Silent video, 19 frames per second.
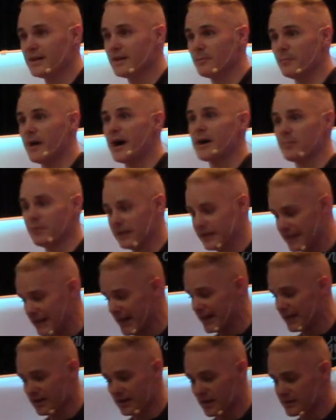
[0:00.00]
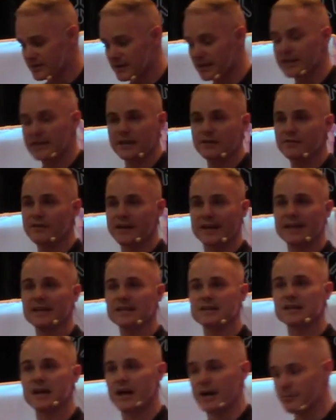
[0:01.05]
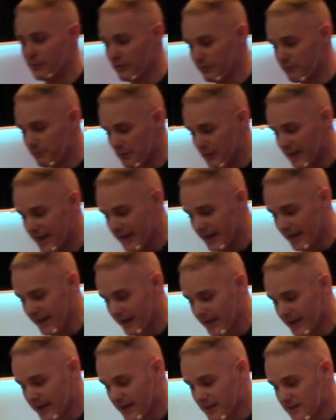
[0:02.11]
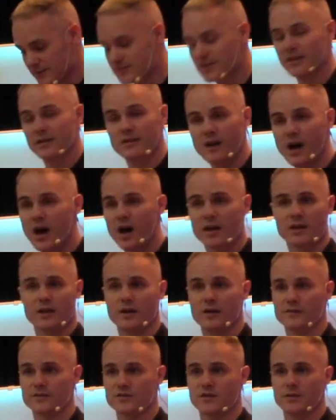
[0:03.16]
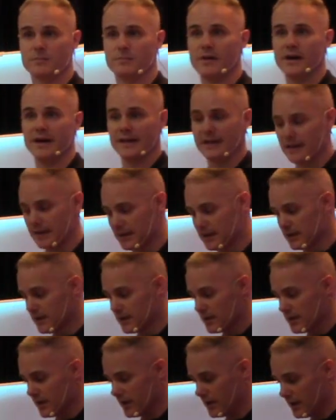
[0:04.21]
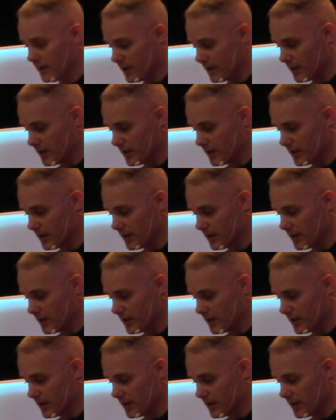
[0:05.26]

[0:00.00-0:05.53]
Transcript: The Bible, again, doesn't give any type of plan to not love somebody. In the,